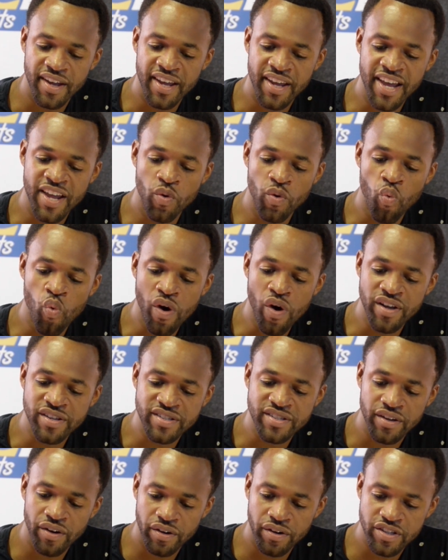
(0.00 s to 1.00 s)
it
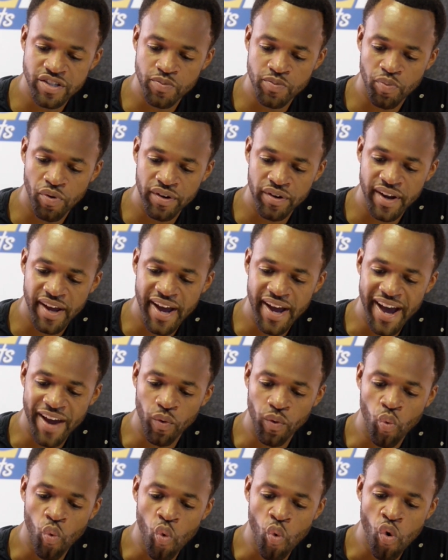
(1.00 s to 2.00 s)
was a hot spot at
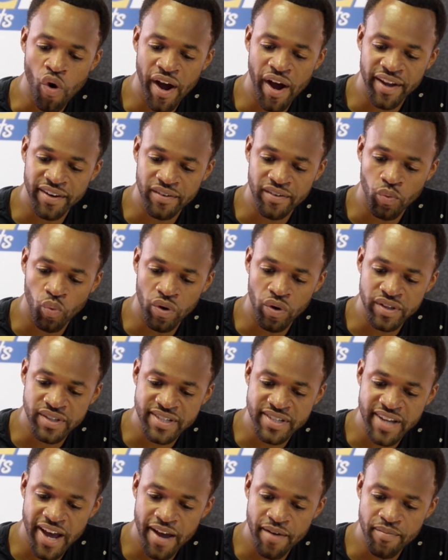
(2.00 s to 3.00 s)
one
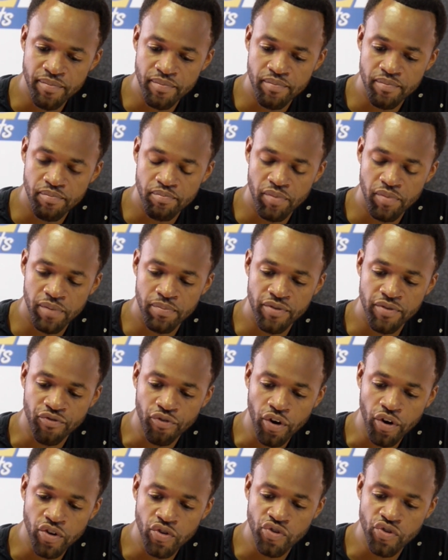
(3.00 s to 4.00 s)
time, but
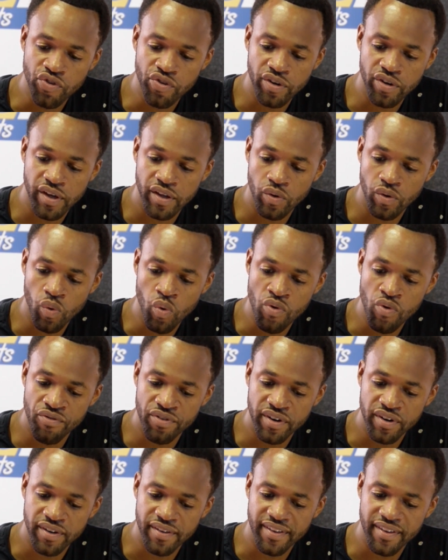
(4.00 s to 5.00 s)
before you took it
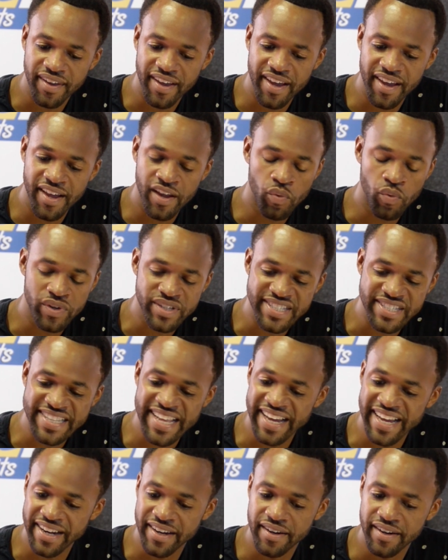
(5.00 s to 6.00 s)
over, it was
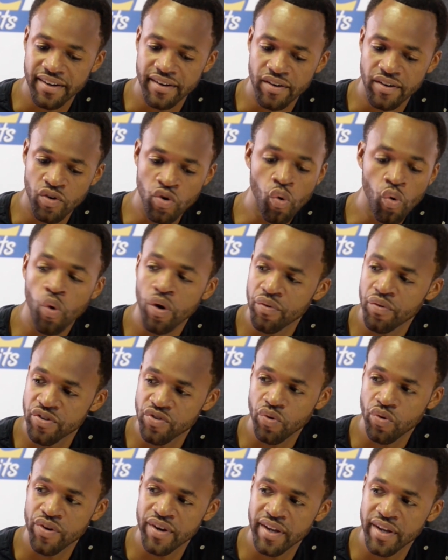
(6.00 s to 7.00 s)
dead. No one was
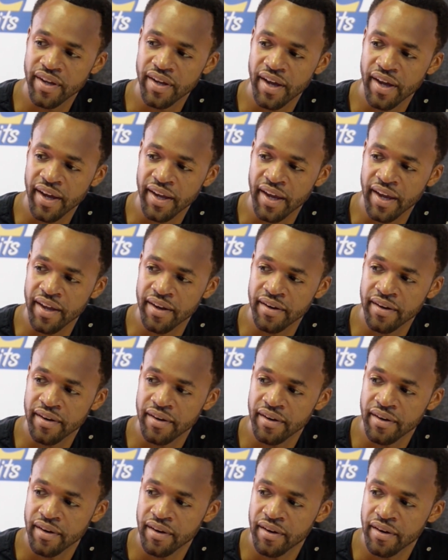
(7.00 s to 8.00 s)
going there again,
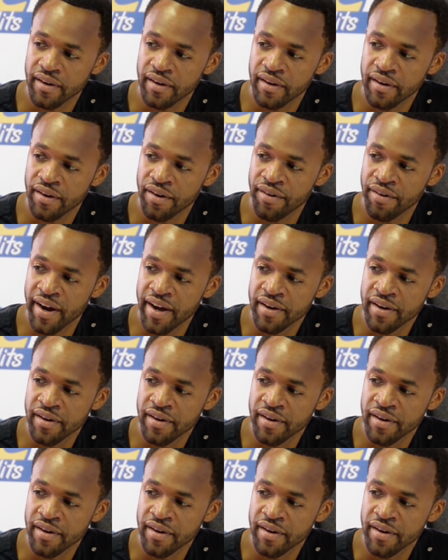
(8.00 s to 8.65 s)
right?